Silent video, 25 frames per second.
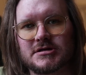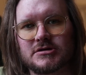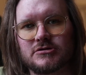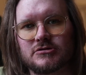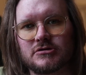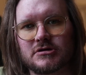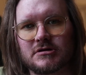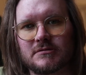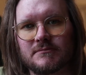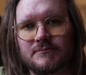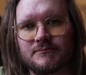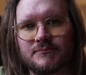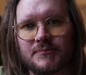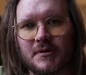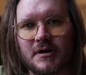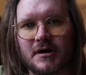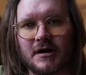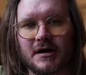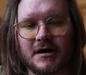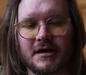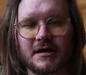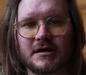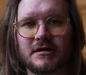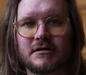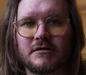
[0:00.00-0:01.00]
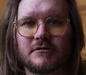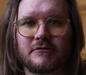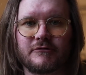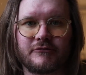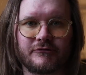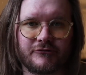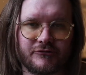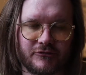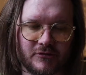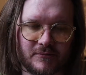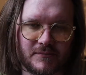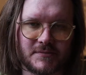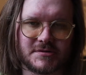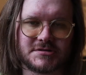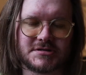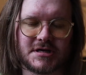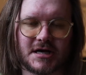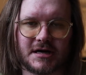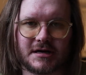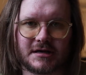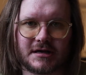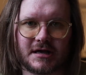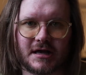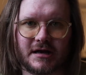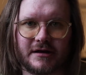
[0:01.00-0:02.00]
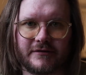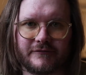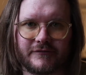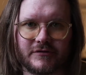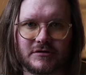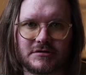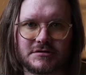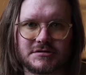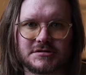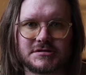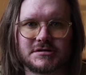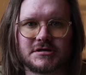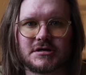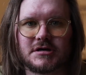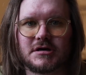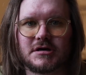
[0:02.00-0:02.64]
that you can buy from Metallic Elephant